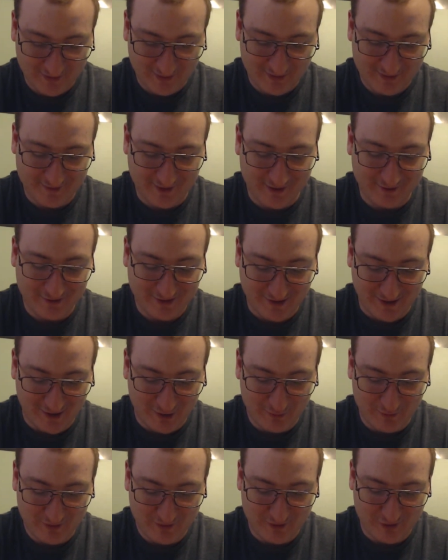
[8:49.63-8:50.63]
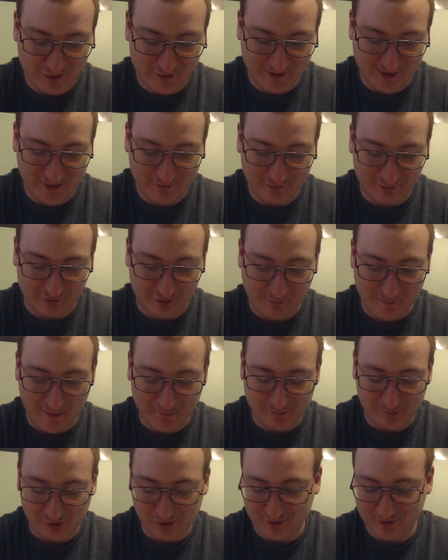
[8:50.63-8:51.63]
it's not like anyone's going to even
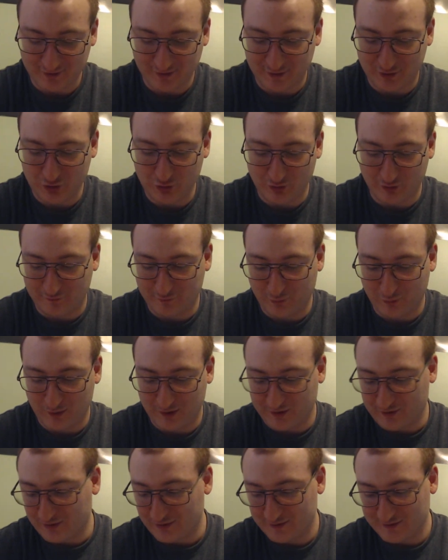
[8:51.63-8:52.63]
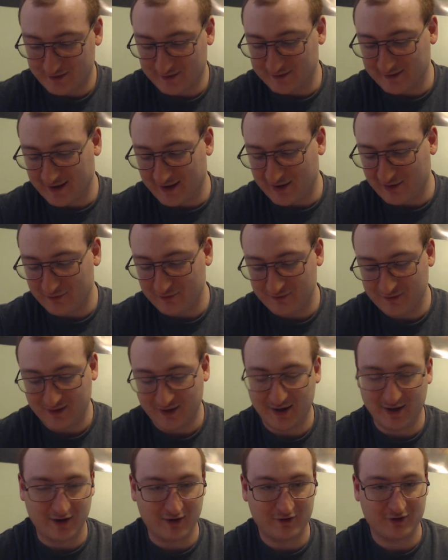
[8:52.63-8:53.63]
remember us like Unit 4, said Dave
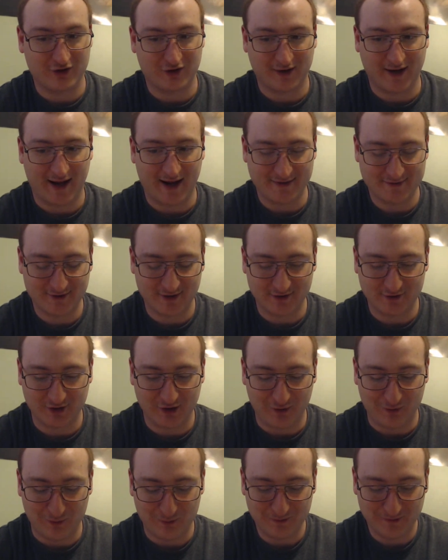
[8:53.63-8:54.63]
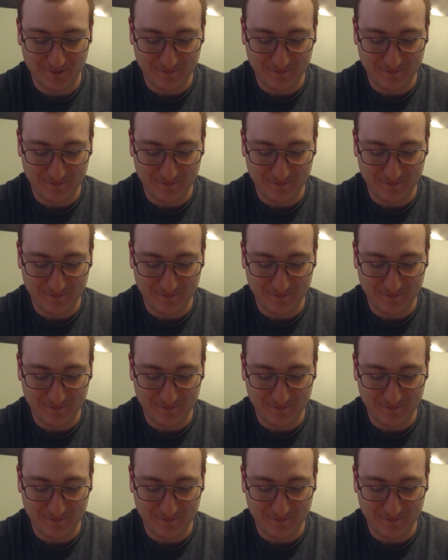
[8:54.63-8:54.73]
in a sarcastic tone.